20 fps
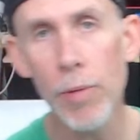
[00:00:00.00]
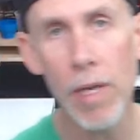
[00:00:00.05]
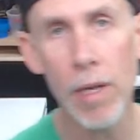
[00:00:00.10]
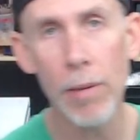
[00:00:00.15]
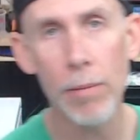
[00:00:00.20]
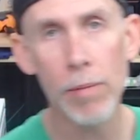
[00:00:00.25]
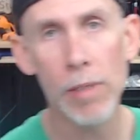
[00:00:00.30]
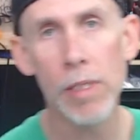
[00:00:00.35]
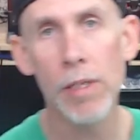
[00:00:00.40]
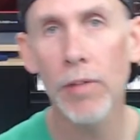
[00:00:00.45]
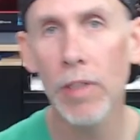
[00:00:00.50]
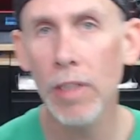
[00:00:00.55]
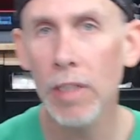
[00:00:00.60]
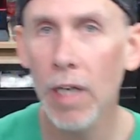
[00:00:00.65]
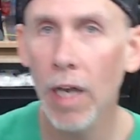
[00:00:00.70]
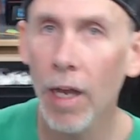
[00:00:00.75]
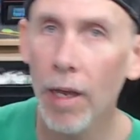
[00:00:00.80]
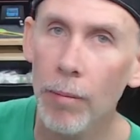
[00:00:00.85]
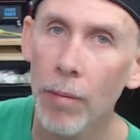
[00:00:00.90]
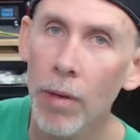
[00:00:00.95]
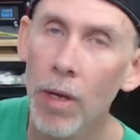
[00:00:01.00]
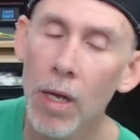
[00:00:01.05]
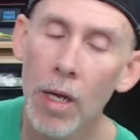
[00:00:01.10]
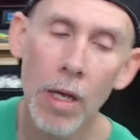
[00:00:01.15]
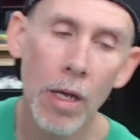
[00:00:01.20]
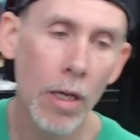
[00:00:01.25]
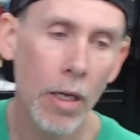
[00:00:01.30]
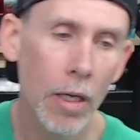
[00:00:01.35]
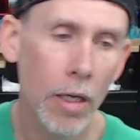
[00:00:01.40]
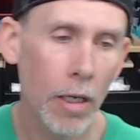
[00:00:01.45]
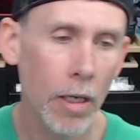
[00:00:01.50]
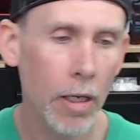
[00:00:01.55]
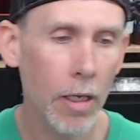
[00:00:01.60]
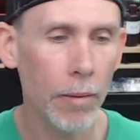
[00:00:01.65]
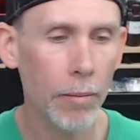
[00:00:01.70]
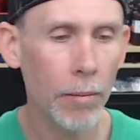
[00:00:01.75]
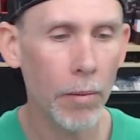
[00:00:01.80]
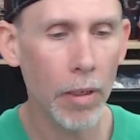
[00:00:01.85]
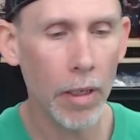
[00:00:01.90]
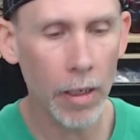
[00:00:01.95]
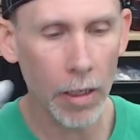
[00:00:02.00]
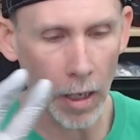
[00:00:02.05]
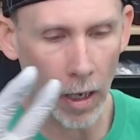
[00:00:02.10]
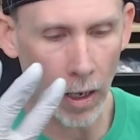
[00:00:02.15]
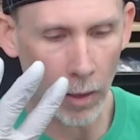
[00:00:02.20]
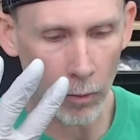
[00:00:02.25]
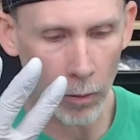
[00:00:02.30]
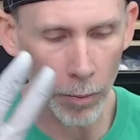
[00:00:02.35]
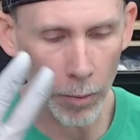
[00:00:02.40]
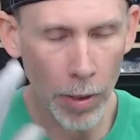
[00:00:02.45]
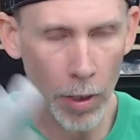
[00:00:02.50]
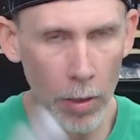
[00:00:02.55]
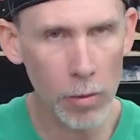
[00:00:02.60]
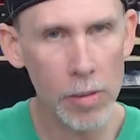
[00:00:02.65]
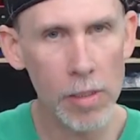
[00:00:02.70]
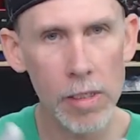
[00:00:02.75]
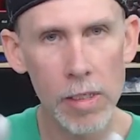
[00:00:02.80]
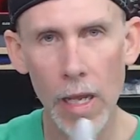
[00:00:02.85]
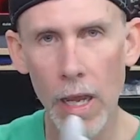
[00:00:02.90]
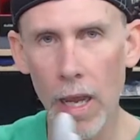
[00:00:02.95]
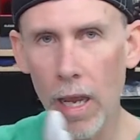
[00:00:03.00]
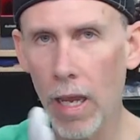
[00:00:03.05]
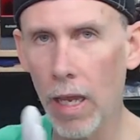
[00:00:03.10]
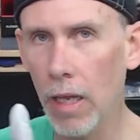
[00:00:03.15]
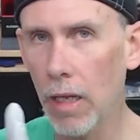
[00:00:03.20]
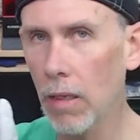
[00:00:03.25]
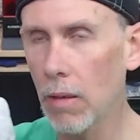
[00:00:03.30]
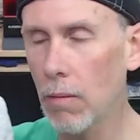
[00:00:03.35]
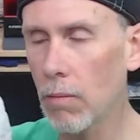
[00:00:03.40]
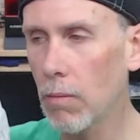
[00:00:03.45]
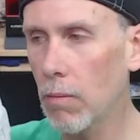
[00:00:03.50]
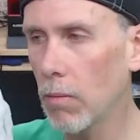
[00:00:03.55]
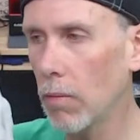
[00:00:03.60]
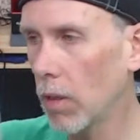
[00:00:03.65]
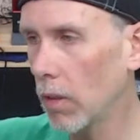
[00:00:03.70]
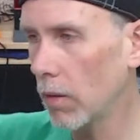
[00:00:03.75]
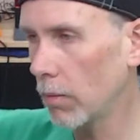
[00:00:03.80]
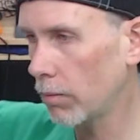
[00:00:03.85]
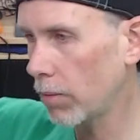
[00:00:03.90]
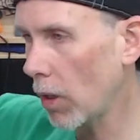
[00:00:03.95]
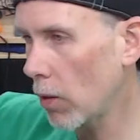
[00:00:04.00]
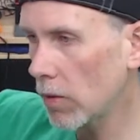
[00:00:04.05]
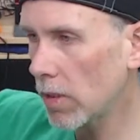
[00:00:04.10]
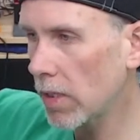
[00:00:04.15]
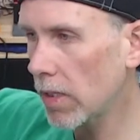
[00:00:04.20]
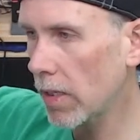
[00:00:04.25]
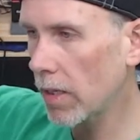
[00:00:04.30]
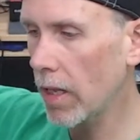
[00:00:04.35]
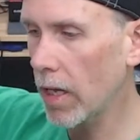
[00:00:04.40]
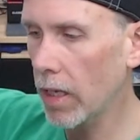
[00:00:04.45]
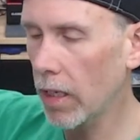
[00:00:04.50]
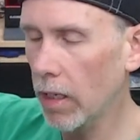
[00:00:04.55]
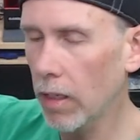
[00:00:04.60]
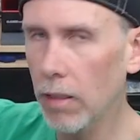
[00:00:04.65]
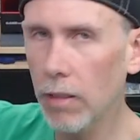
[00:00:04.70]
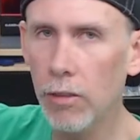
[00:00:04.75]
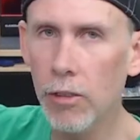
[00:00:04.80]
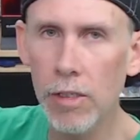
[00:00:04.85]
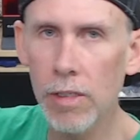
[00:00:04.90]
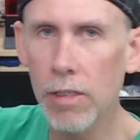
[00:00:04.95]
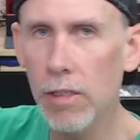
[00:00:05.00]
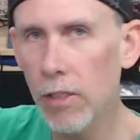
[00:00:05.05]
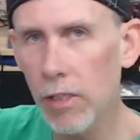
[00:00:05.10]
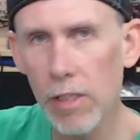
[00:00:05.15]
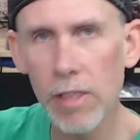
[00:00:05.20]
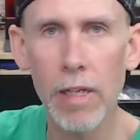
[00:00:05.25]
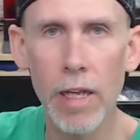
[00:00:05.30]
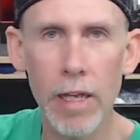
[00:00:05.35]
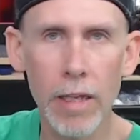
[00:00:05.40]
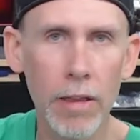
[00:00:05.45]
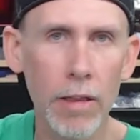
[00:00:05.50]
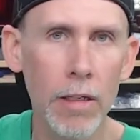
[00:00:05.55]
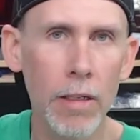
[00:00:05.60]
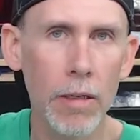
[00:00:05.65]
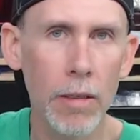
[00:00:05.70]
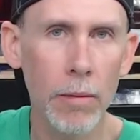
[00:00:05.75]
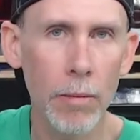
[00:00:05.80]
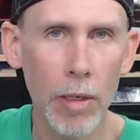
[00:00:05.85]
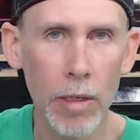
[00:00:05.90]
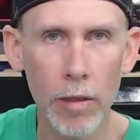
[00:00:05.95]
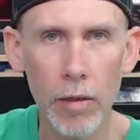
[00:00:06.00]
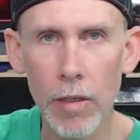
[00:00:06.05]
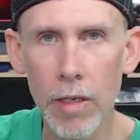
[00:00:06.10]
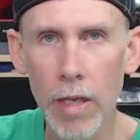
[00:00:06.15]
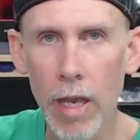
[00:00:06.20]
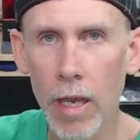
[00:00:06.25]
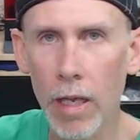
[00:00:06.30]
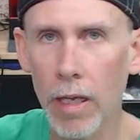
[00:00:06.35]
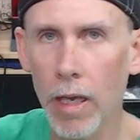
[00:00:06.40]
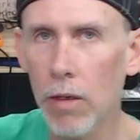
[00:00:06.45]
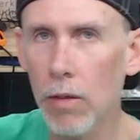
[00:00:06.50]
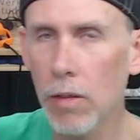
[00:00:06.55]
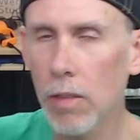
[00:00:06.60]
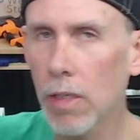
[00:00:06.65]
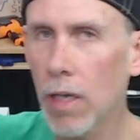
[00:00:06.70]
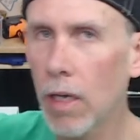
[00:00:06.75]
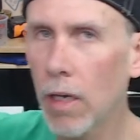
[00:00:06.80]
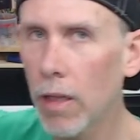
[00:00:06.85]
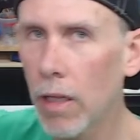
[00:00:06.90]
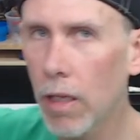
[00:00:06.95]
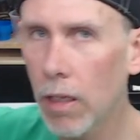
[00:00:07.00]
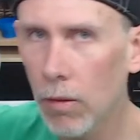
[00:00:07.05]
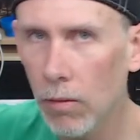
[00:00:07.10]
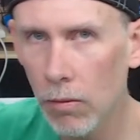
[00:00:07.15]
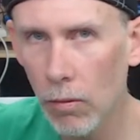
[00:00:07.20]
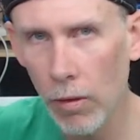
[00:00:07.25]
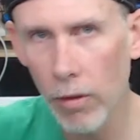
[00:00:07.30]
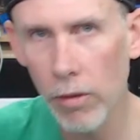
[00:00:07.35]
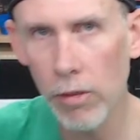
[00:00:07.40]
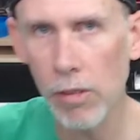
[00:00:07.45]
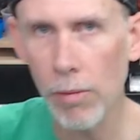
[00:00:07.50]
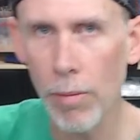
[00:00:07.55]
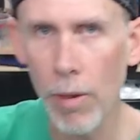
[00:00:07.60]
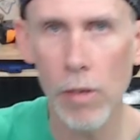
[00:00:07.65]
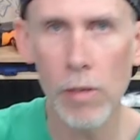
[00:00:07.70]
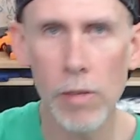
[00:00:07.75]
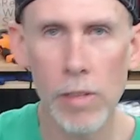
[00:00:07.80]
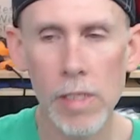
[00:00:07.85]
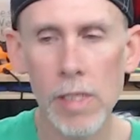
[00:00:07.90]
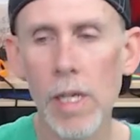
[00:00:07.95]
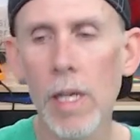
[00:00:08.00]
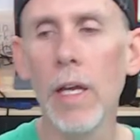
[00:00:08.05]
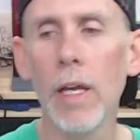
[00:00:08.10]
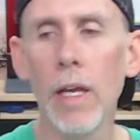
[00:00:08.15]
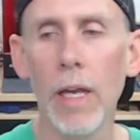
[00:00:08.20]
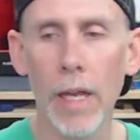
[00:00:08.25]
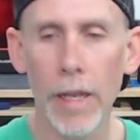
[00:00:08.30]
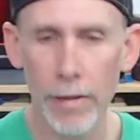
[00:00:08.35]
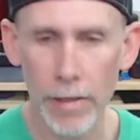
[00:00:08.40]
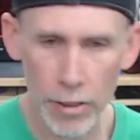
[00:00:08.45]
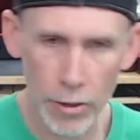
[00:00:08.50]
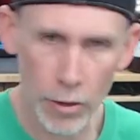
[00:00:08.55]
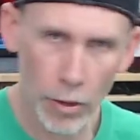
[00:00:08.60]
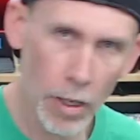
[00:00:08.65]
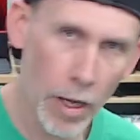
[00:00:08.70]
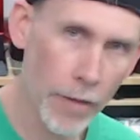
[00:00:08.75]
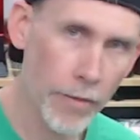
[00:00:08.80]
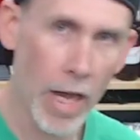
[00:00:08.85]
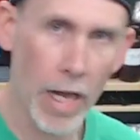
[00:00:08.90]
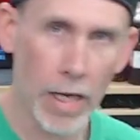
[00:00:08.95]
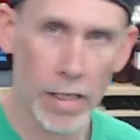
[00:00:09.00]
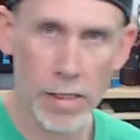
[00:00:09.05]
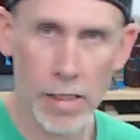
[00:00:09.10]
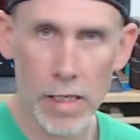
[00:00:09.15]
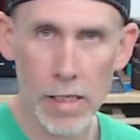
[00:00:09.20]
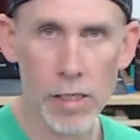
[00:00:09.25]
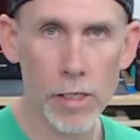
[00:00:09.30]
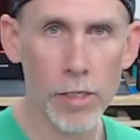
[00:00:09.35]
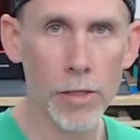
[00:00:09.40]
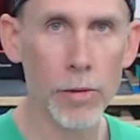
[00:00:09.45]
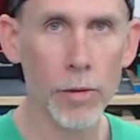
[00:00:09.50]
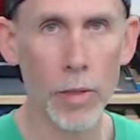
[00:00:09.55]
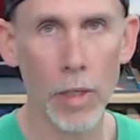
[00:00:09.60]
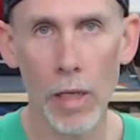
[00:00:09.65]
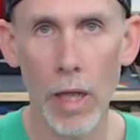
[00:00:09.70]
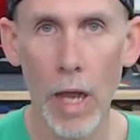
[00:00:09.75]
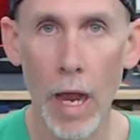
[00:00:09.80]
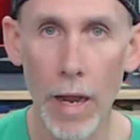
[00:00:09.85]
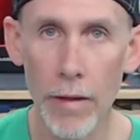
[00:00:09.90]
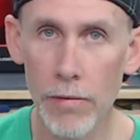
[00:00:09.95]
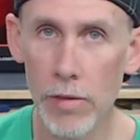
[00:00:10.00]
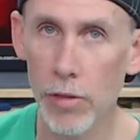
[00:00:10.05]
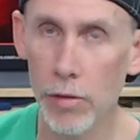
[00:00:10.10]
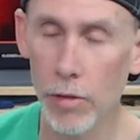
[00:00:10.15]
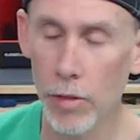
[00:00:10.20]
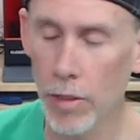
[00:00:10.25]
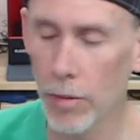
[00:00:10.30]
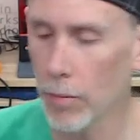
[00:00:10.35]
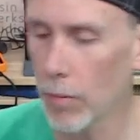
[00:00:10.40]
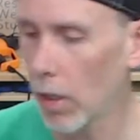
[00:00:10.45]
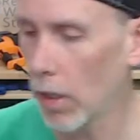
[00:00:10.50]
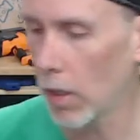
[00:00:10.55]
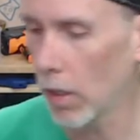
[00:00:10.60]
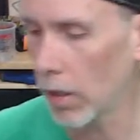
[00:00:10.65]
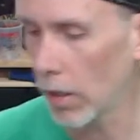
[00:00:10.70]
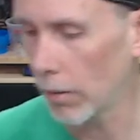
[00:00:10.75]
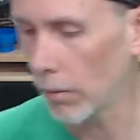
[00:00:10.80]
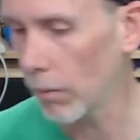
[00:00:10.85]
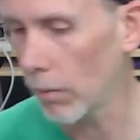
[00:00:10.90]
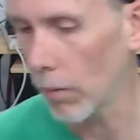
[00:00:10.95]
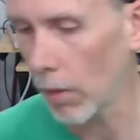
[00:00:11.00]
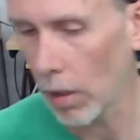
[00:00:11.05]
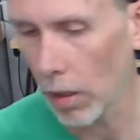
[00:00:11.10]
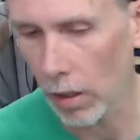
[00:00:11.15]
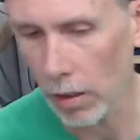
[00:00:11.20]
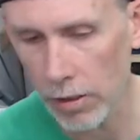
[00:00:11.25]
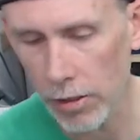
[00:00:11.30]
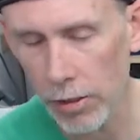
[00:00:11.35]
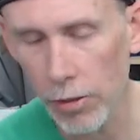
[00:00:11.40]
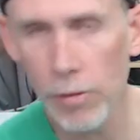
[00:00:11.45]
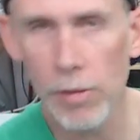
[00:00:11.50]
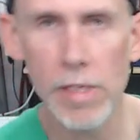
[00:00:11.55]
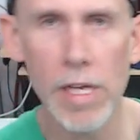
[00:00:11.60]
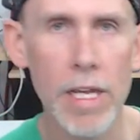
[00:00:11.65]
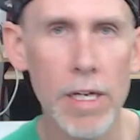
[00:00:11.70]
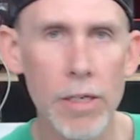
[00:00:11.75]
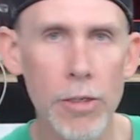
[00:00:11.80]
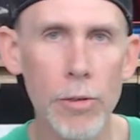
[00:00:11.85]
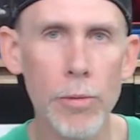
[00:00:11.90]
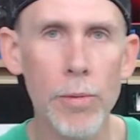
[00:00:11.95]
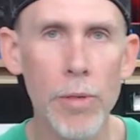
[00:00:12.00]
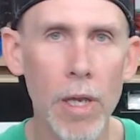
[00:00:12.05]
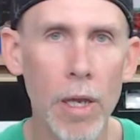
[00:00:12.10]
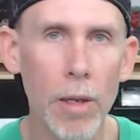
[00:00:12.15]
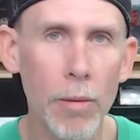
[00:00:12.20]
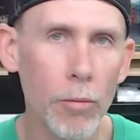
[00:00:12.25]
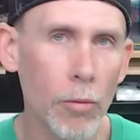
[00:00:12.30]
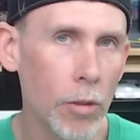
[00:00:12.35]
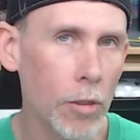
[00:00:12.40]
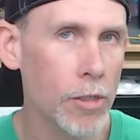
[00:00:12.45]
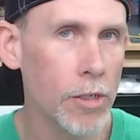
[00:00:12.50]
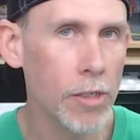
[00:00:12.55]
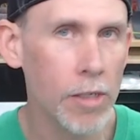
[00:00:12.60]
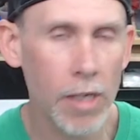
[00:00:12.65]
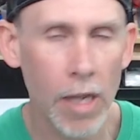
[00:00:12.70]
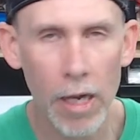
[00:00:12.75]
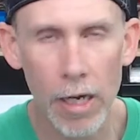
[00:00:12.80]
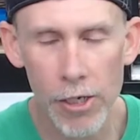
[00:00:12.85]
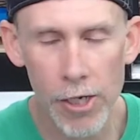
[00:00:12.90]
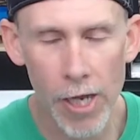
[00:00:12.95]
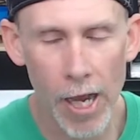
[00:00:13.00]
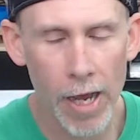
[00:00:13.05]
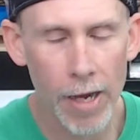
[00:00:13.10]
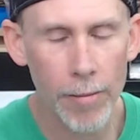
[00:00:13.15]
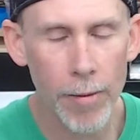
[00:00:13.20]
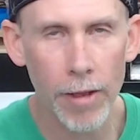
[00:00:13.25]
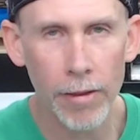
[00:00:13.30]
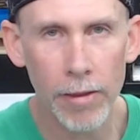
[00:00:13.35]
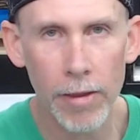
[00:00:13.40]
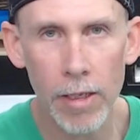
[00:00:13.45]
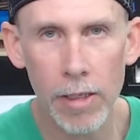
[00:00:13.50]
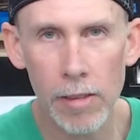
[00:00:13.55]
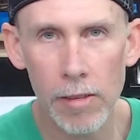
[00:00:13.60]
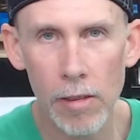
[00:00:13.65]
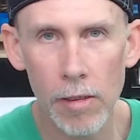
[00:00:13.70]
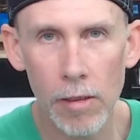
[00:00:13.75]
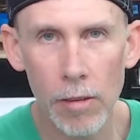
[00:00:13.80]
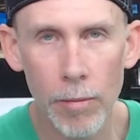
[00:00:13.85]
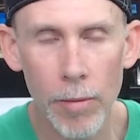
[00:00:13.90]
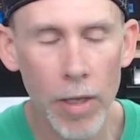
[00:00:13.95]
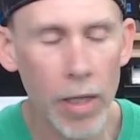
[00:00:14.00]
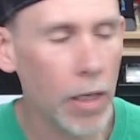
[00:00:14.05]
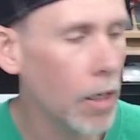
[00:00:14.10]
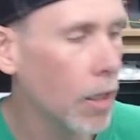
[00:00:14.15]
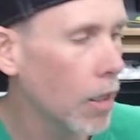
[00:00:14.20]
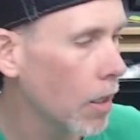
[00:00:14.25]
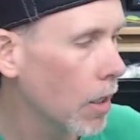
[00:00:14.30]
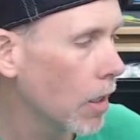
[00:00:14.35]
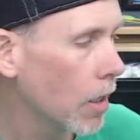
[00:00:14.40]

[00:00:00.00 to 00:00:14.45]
P M Pacific time, Um, and I will post a, a post thing, just, just like the, the monthly Hangouts kind of thing, where there's a post, and then you'll have access to a live stream um, on Tuesday at two P M We'll just kind of chat about things a little bit,